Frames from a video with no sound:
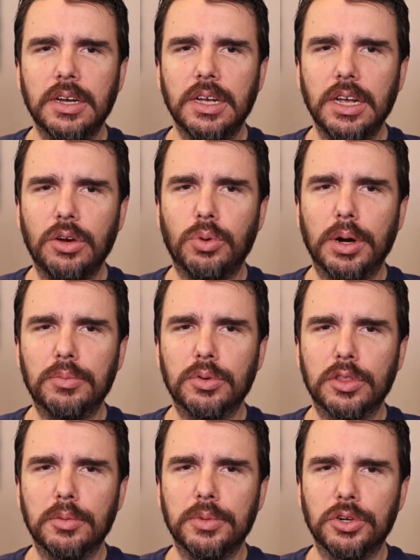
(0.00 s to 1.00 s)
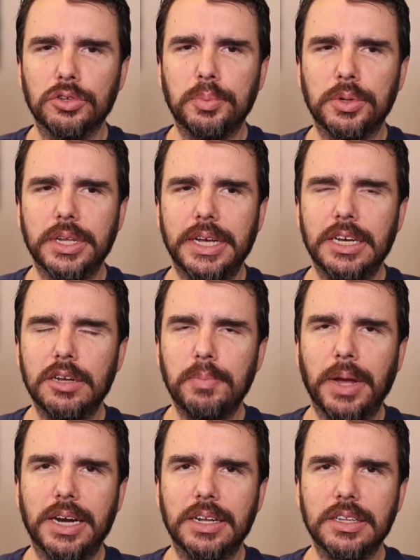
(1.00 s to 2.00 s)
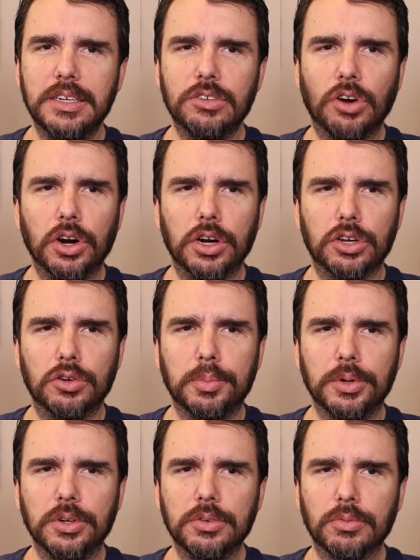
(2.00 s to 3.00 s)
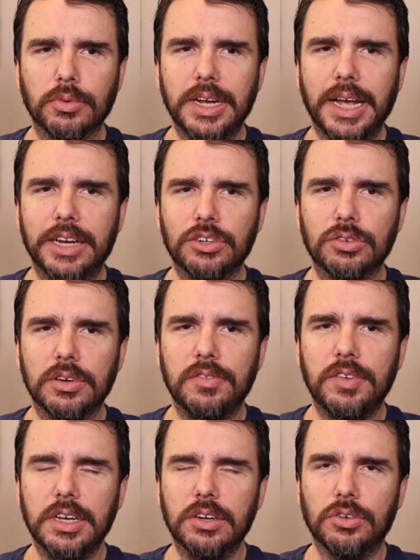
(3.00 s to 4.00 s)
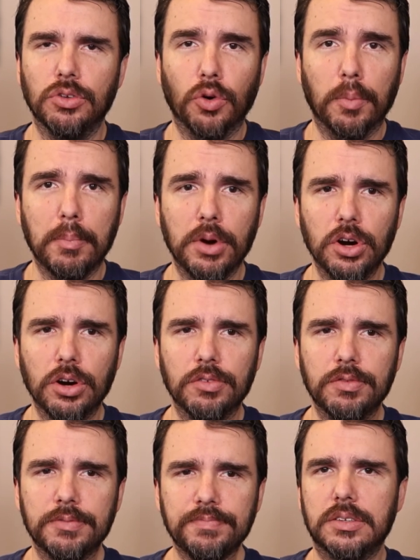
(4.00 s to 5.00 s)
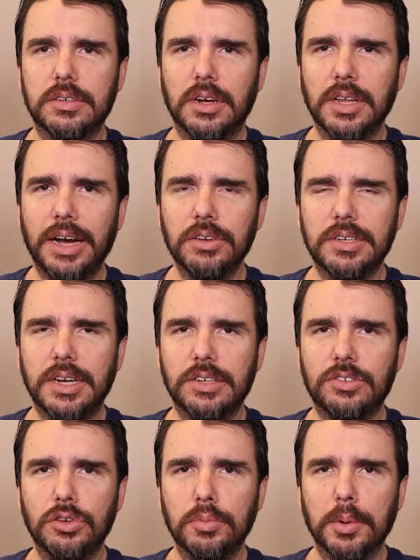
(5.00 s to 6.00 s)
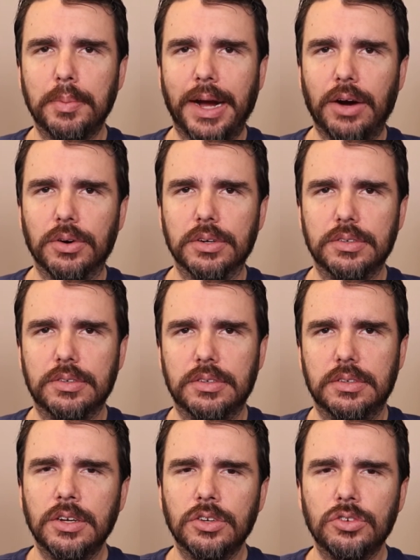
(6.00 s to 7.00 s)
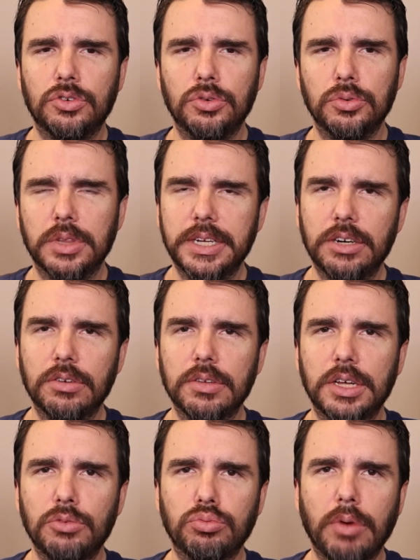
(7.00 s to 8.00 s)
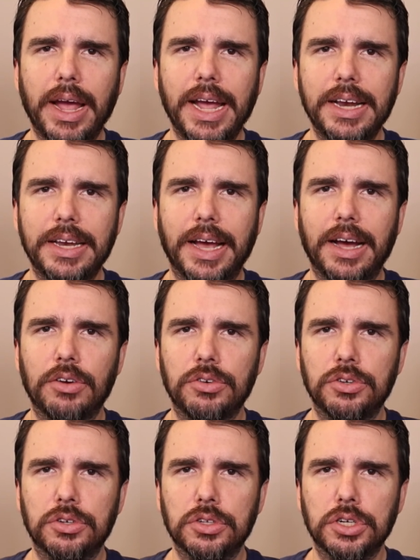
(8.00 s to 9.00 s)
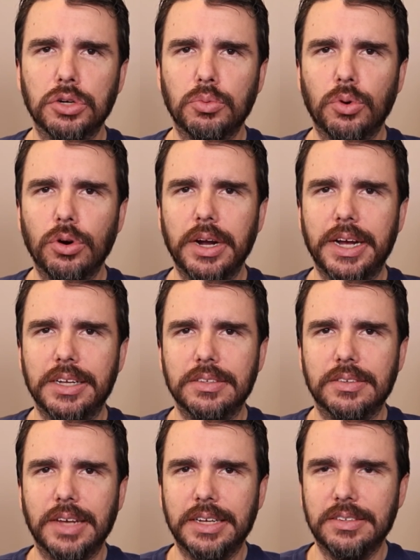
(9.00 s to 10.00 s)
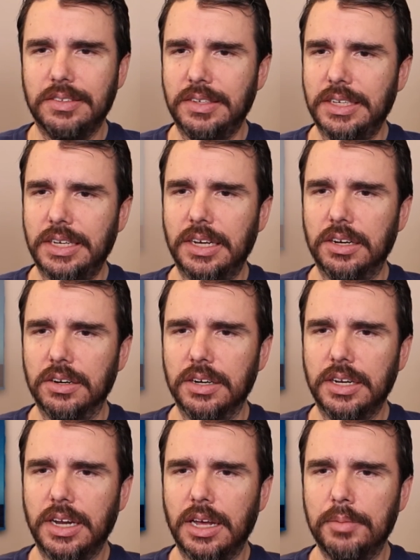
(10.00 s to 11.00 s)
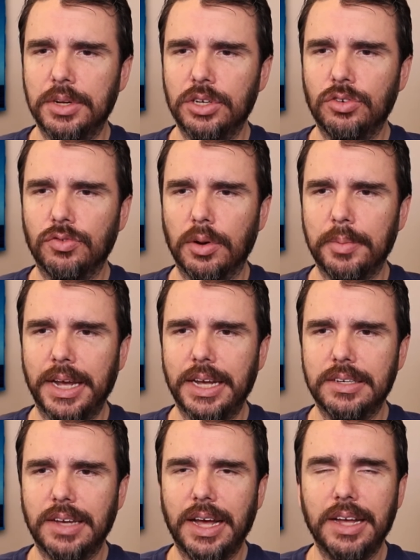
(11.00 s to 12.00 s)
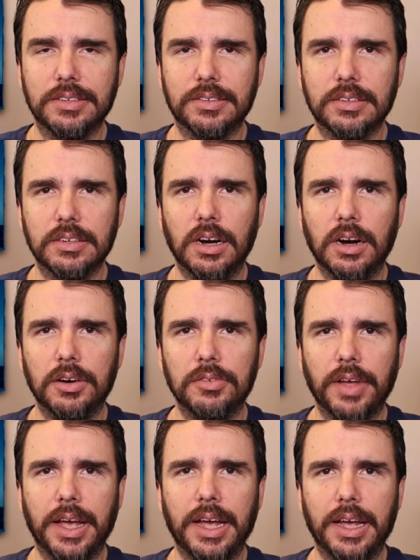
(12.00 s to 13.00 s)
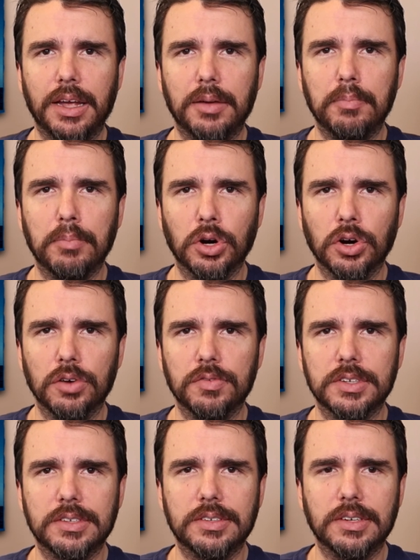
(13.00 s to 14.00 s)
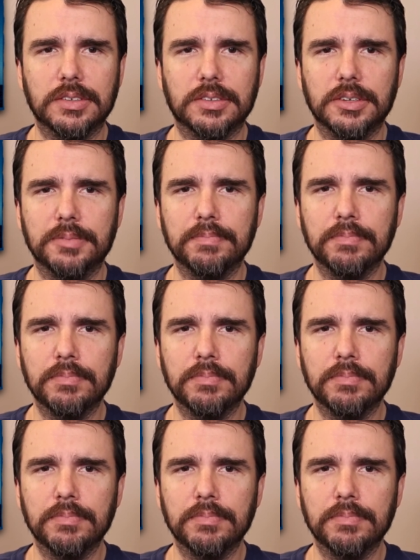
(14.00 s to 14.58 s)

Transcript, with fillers: equipped with a multiple independently targetable re-entry vehicle, or M I R V, allowed today's superpowers to literally rain down nuclear warheads, as seen here in an image from a test of a M I R V system.